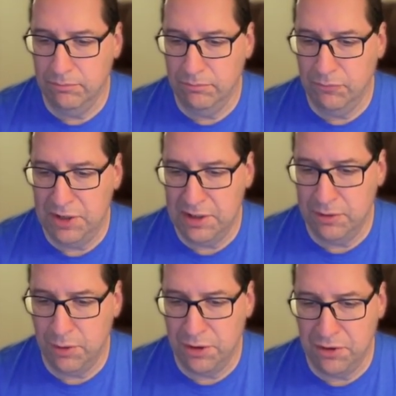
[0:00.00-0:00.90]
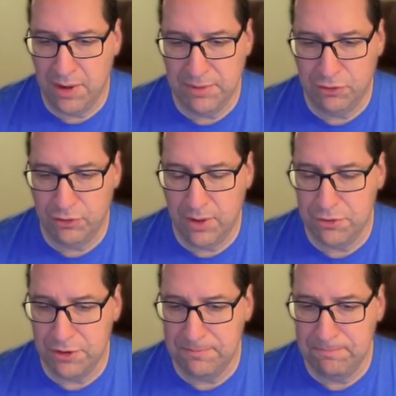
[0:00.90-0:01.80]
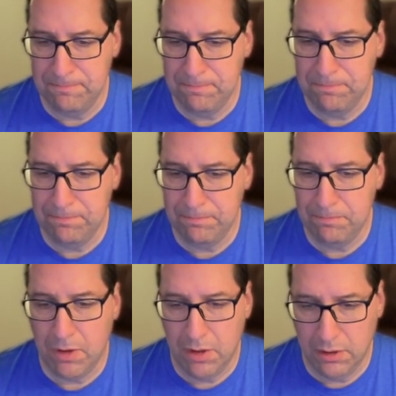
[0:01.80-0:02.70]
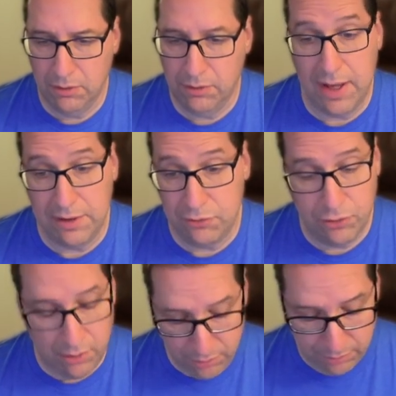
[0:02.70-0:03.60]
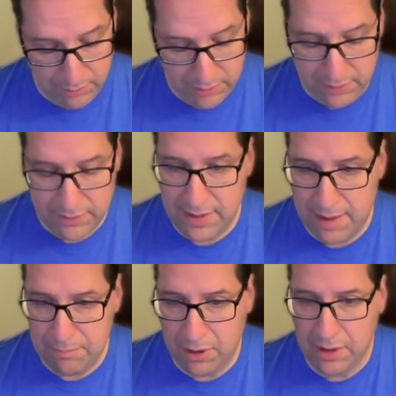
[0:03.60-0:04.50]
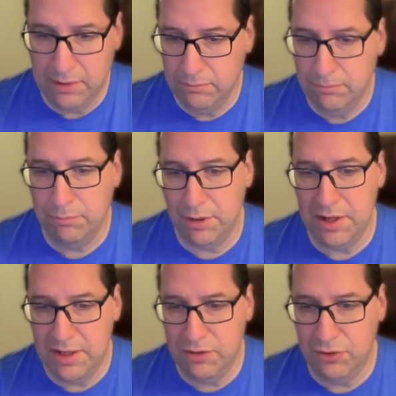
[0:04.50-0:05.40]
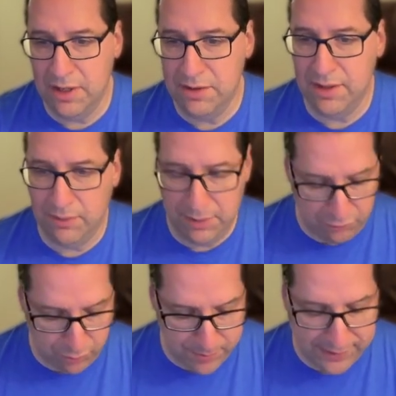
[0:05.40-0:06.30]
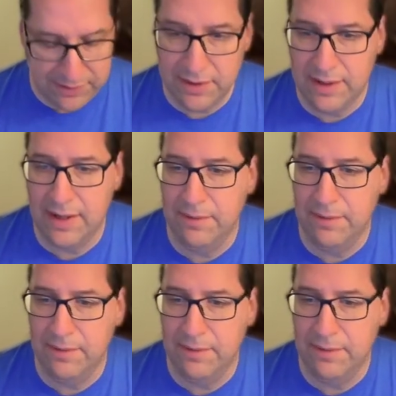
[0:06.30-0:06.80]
We'd hit a runtime exception. Okay, so that part pretty easy. I think we expected that.